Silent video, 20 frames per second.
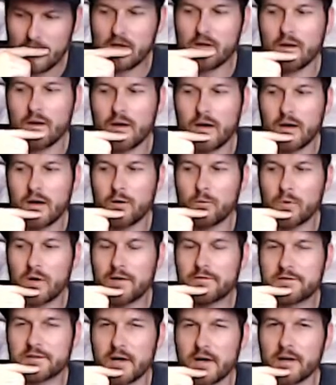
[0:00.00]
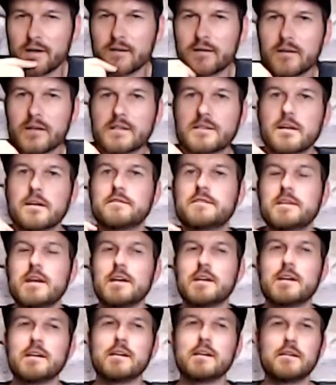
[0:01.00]
What I've done is I've
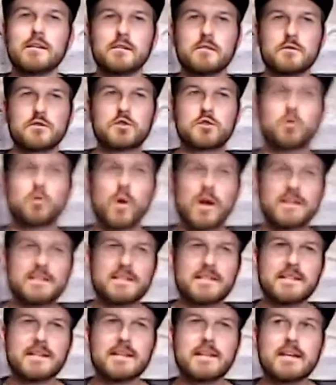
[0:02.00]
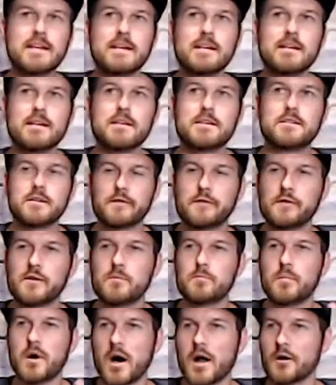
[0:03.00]
taken 20
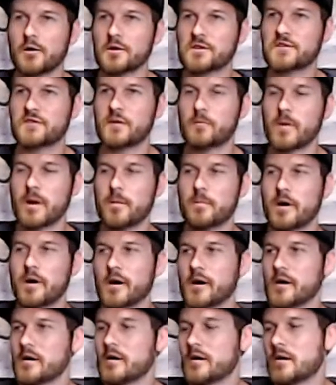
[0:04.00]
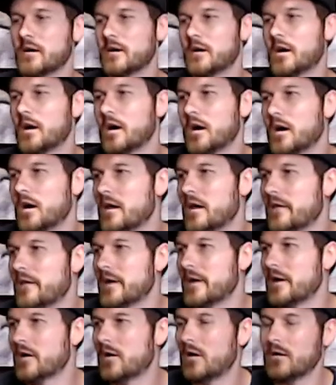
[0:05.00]
different bottles from my bar.
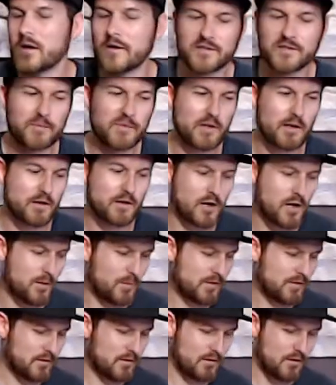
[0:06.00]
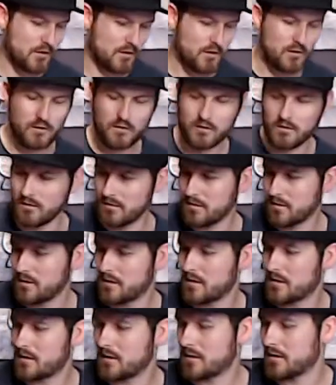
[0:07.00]
They all have something in common. They're all
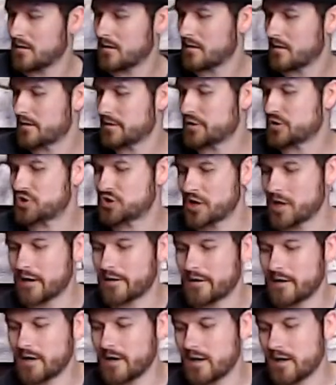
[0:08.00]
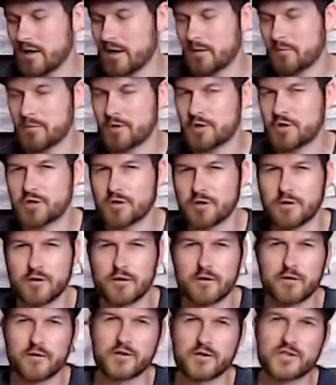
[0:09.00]
sherry
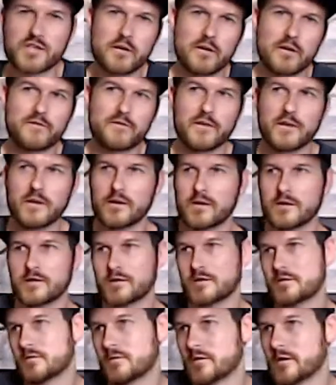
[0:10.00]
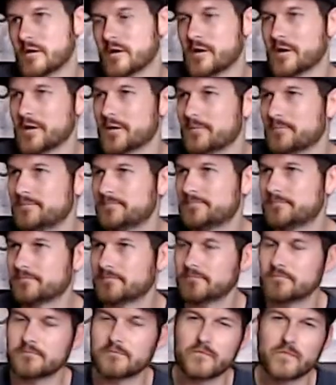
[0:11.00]
matured or sherry finished, or
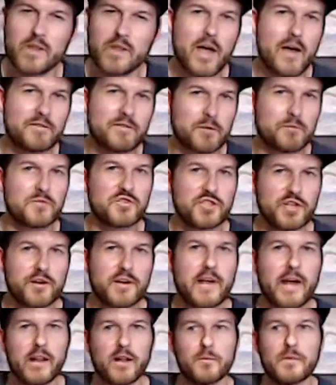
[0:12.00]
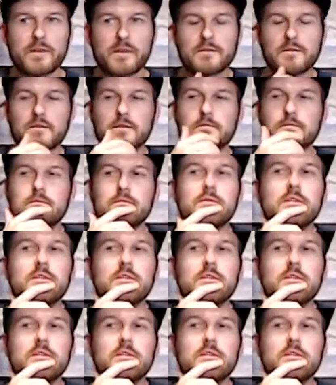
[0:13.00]
they have some sherry element to them.